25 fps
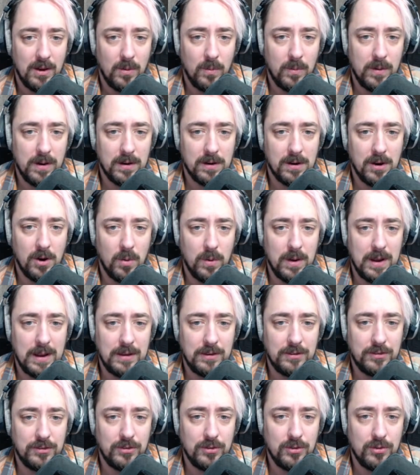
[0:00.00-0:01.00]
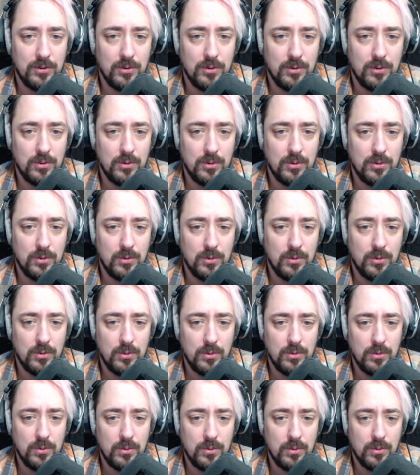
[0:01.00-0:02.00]
We are going
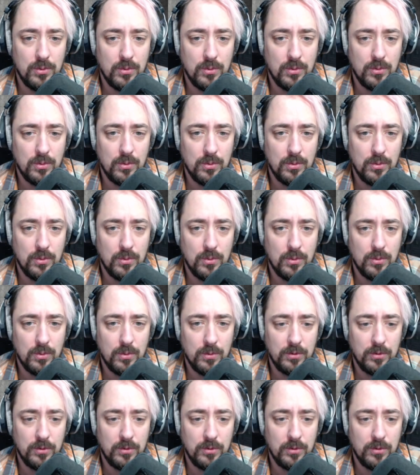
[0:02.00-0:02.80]
to...